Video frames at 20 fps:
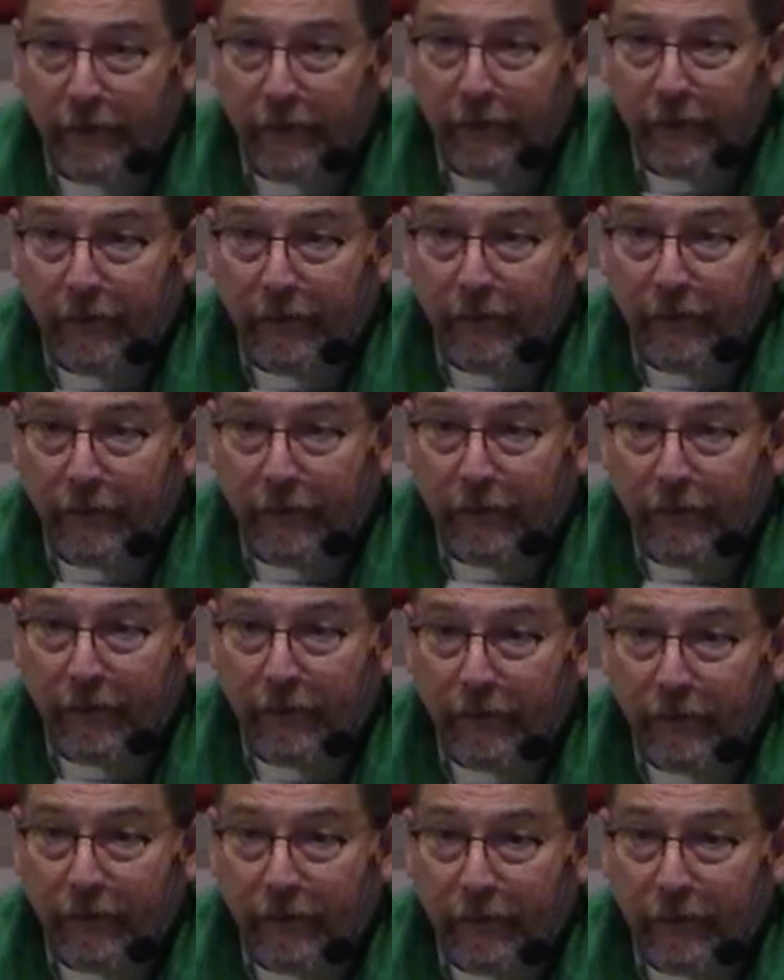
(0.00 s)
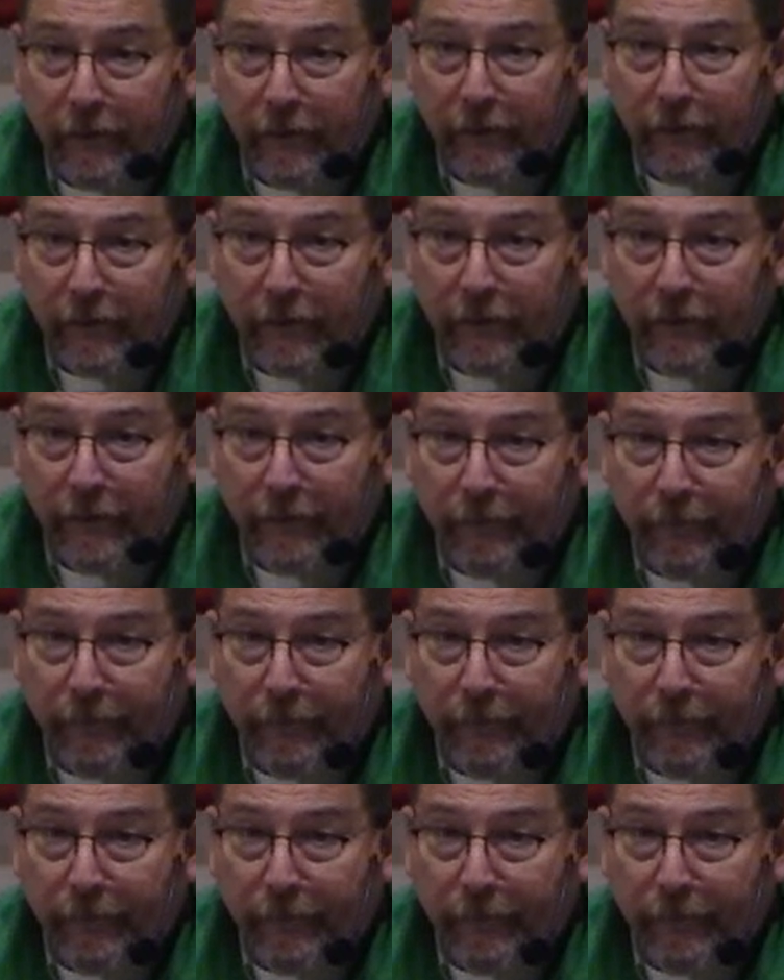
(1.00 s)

(silence)